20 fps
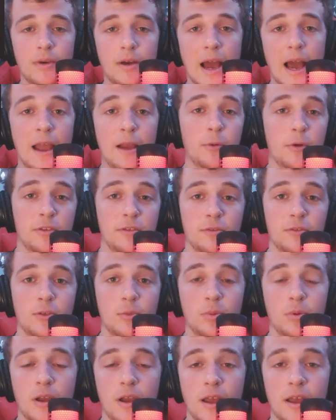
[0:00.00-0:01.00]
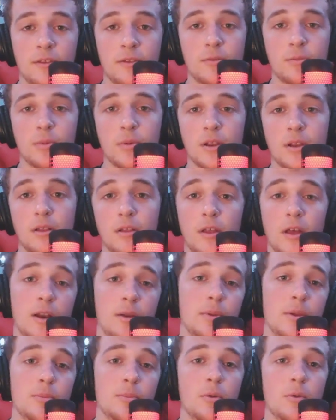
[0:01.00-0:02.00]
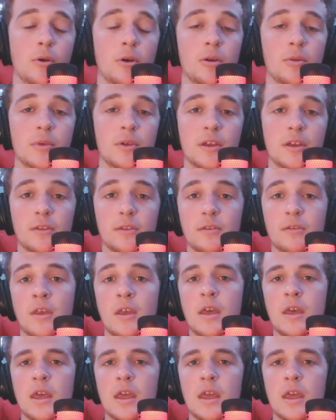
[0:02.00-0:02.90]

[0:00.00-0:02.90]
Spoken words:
I wasn't surprised, but a lot of people were because